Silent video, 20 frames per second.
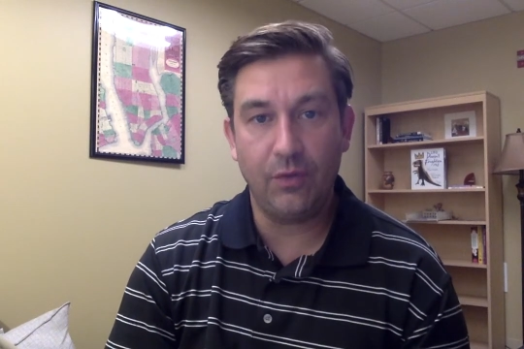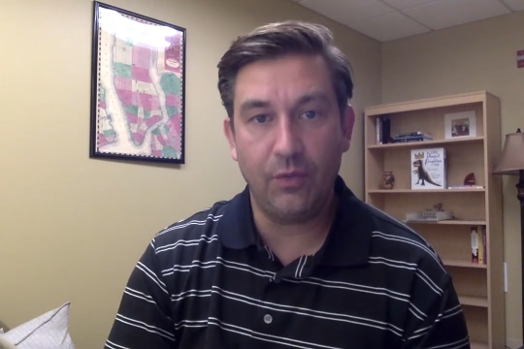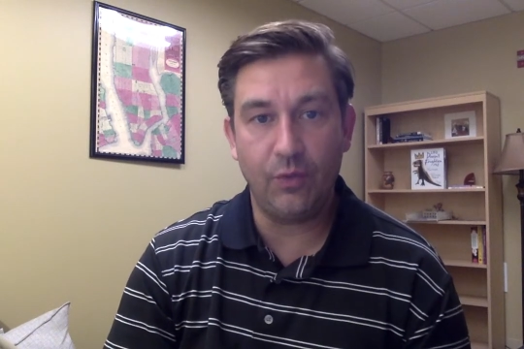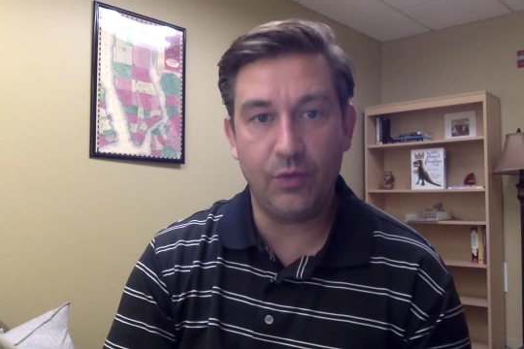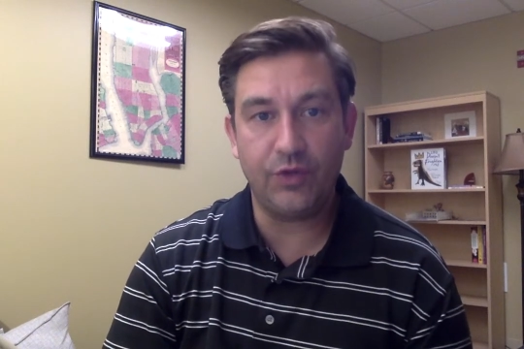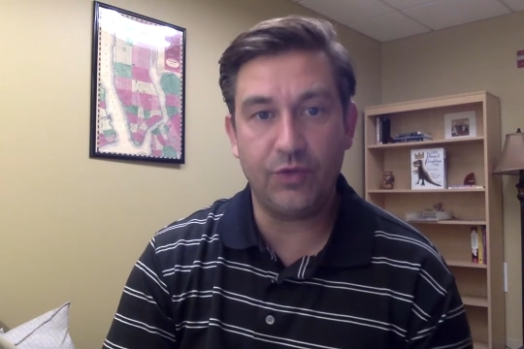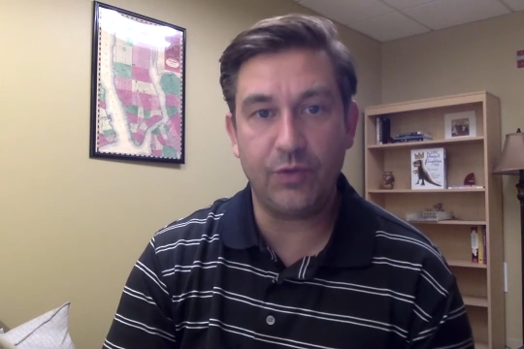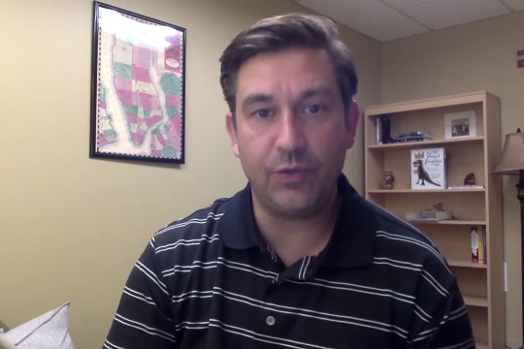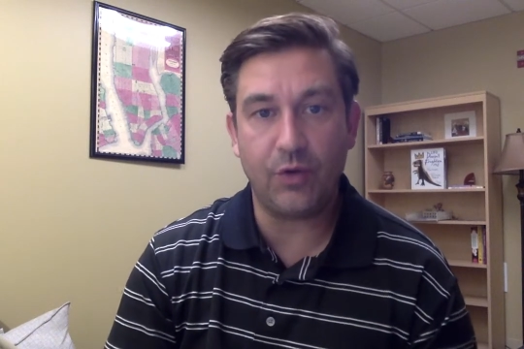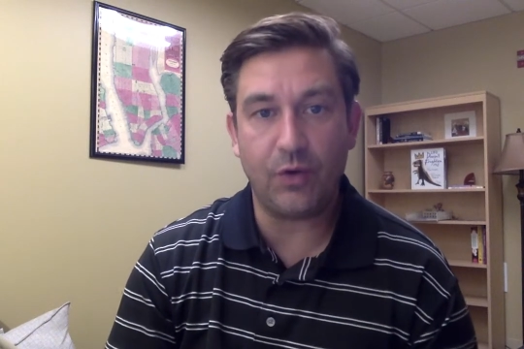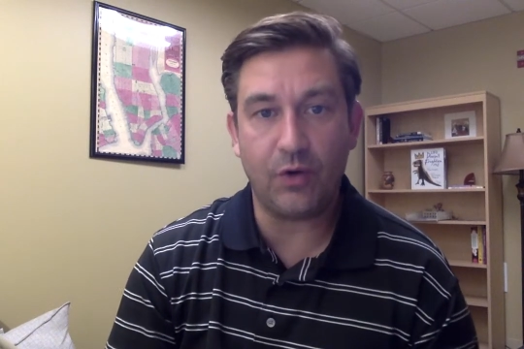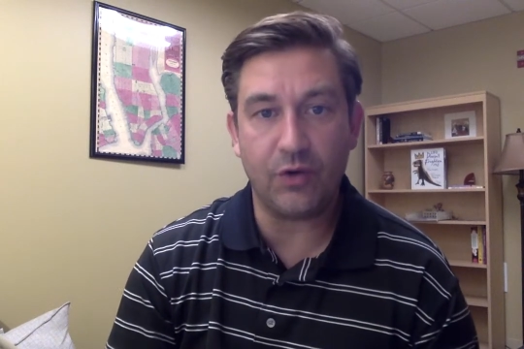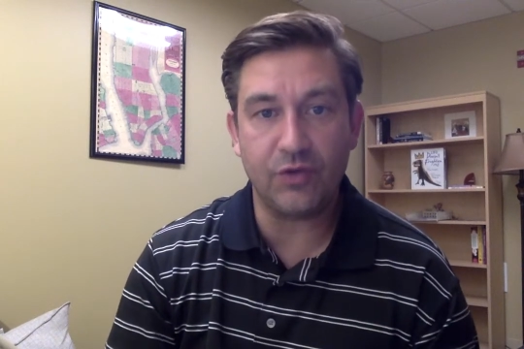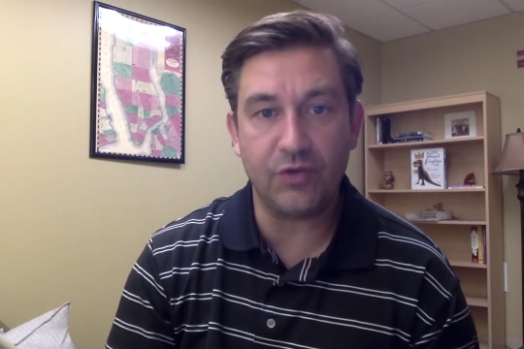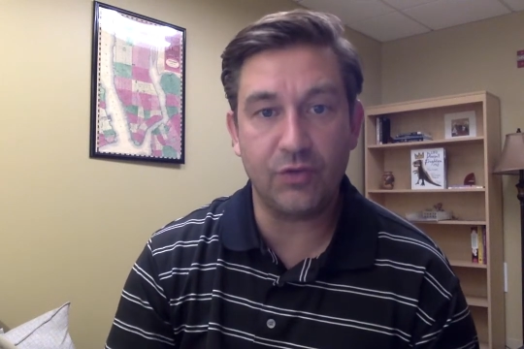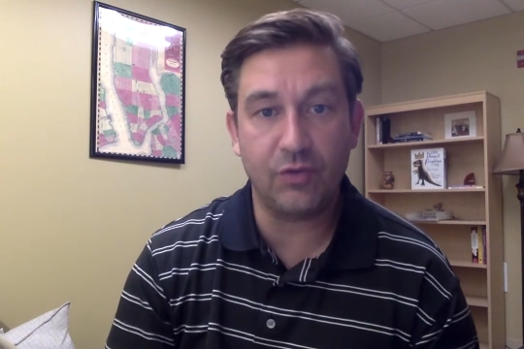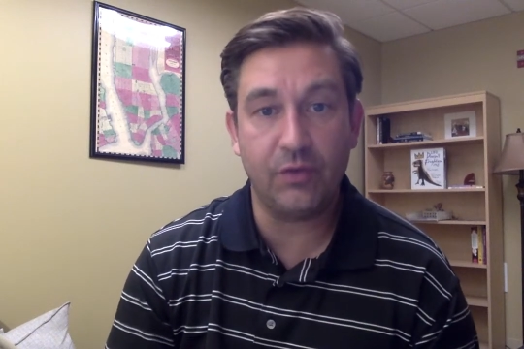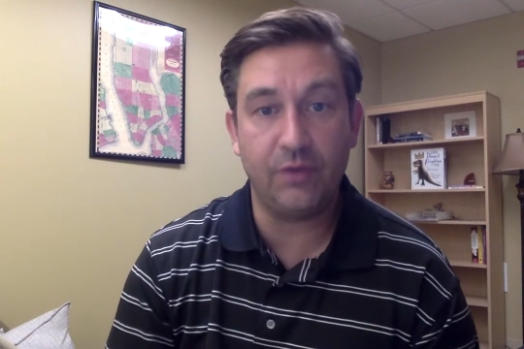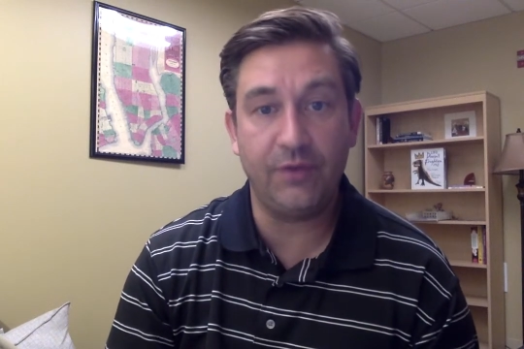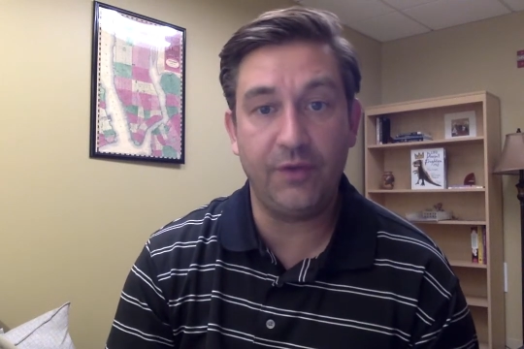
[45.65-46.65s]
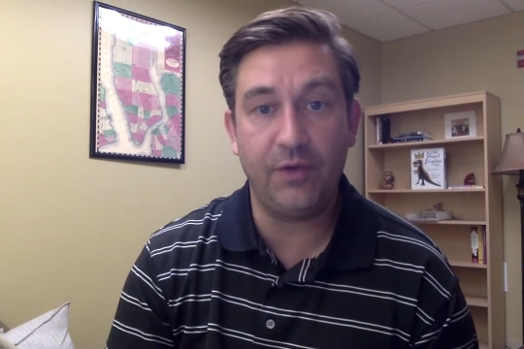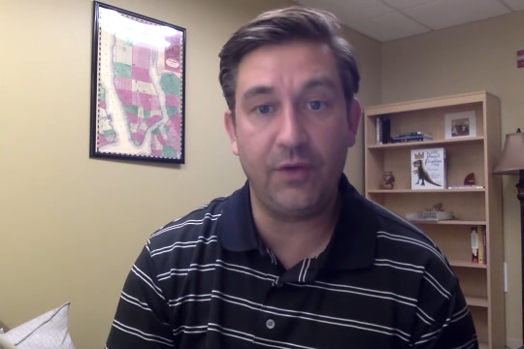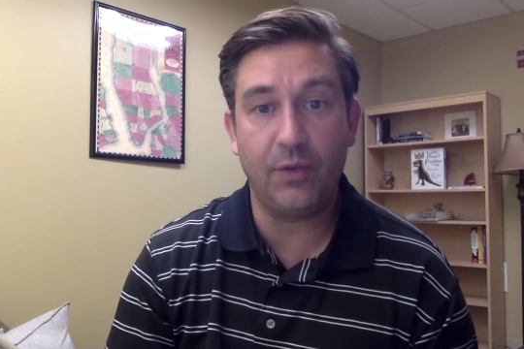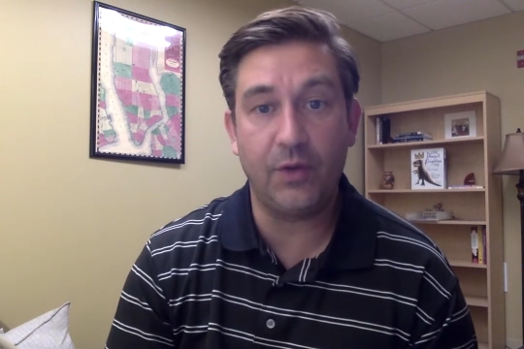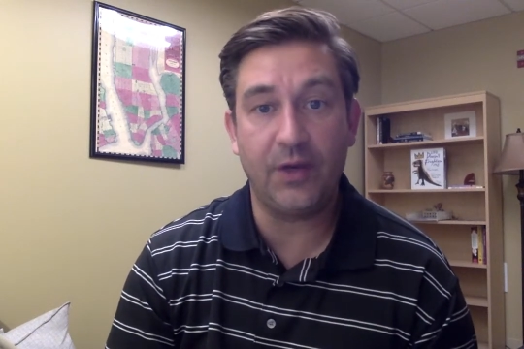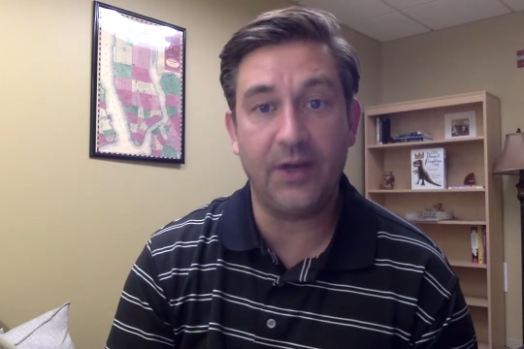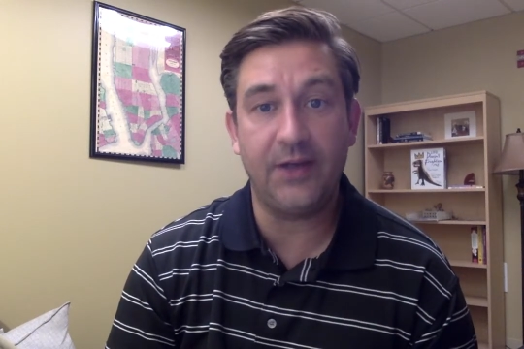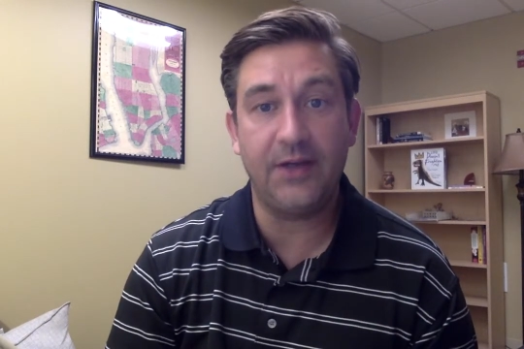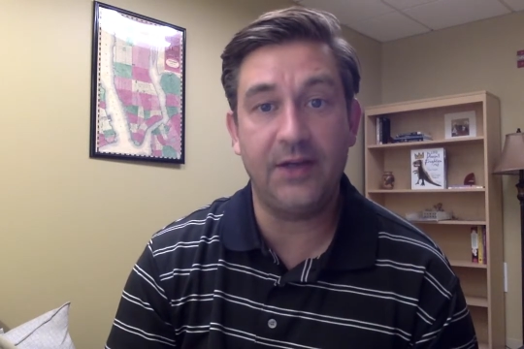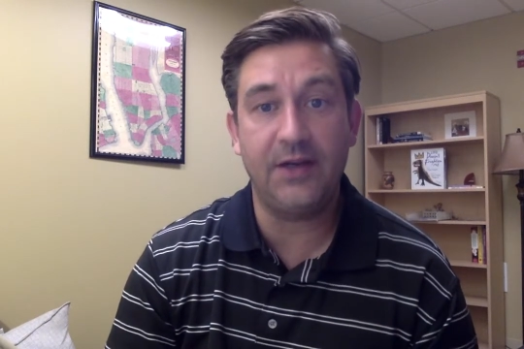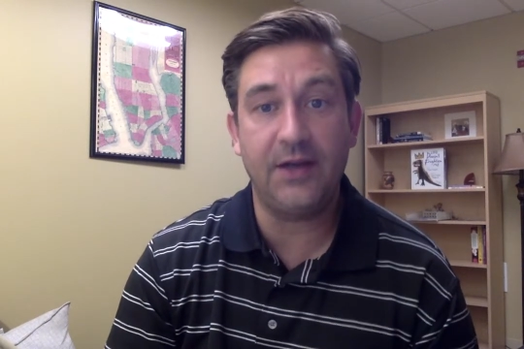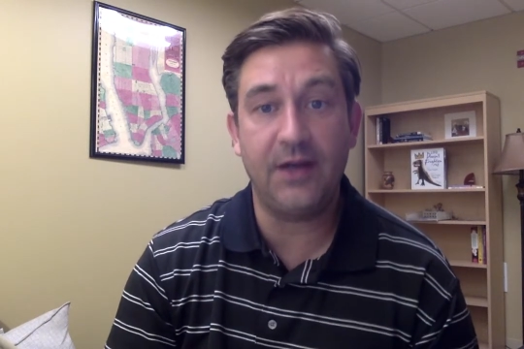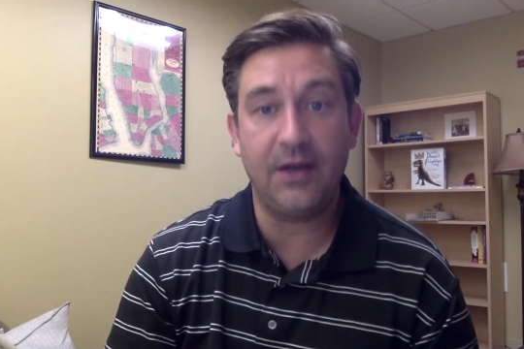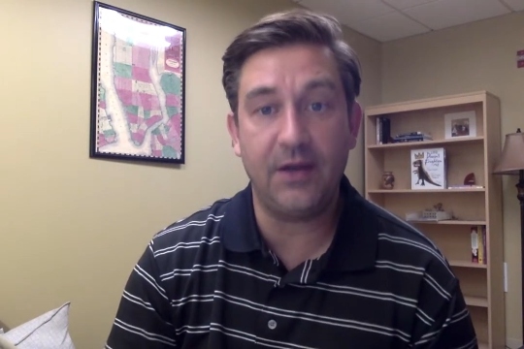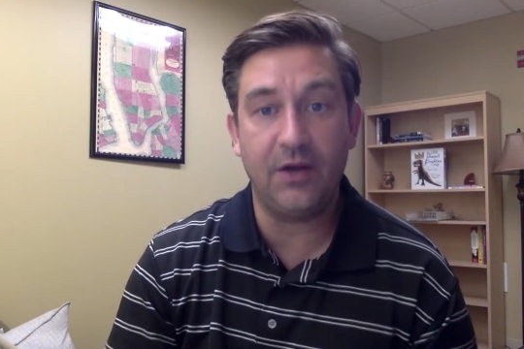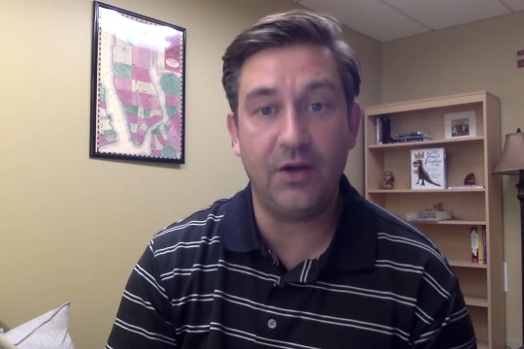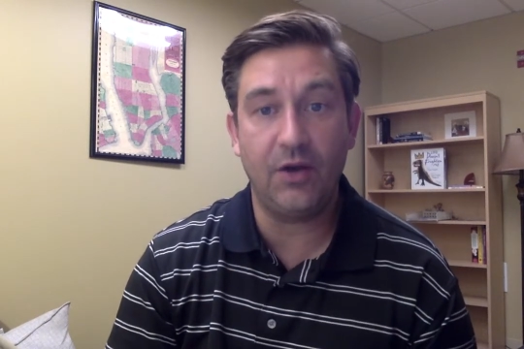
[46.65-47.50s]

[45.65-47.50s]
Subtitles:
which will also reveal what I did not